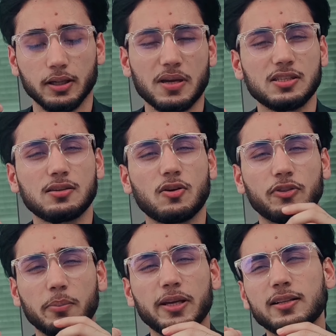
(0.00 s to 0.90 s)
expenses
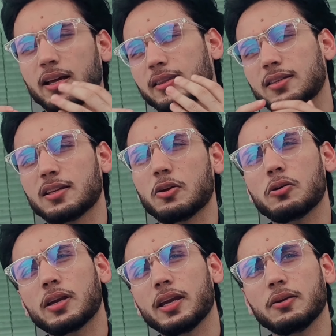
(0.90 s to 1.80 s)
of the meal, and they said,
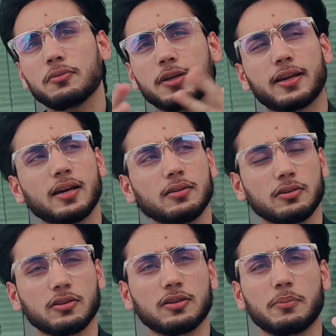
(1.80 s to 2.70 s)
okay, we
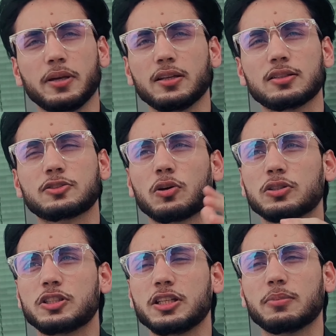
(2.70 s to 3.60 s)
can, the meal is
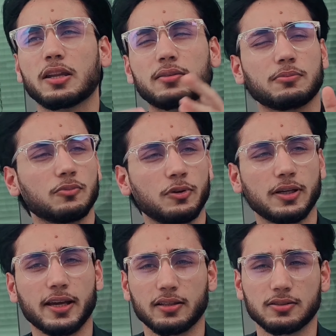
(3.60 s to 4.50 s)
so cheap and
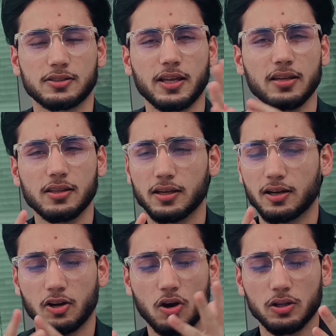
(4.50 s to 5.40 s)
we can stay
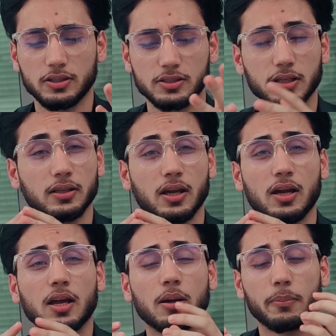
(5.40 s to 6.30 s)
there and all these things.
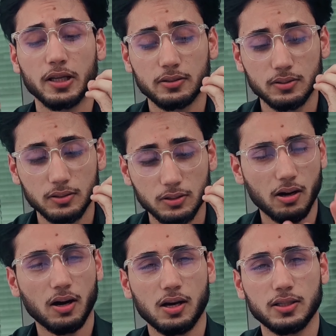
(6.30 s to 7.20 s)
But there
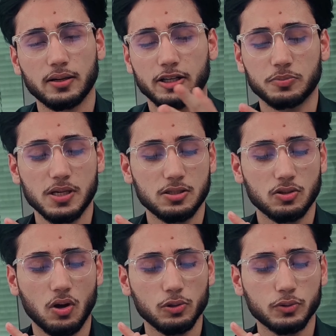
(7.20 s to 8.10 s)
are other
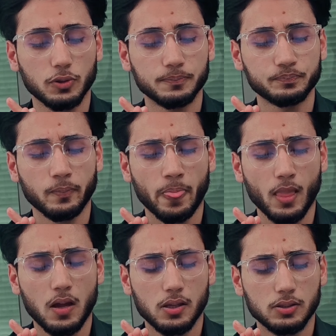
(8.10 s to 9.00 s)
expenses also.
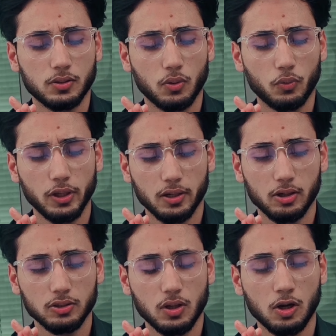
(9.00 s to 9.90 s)
So we
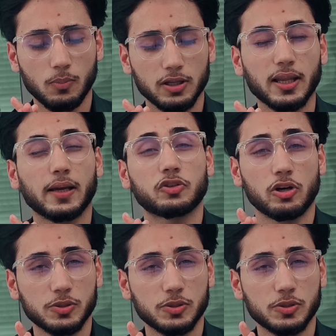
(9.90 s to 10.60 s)
are going to talk about